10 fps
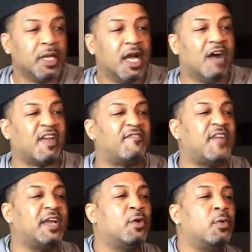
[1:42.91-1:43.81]
of a
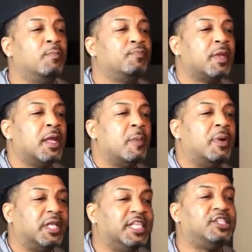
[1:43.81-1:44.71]
fatal
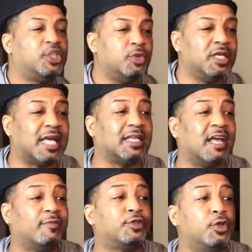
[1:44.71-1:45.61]
police shooting that
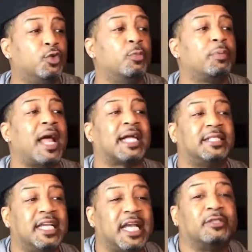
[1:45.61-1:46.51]
left 2 black
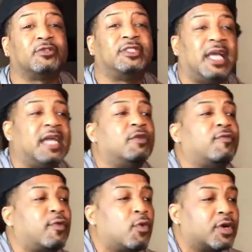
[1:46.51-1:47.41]
teenagers dead in
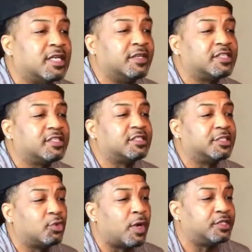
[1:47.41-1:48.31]
Florida. Now this is the
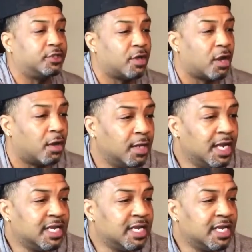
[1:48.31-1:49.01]
situation, y'all.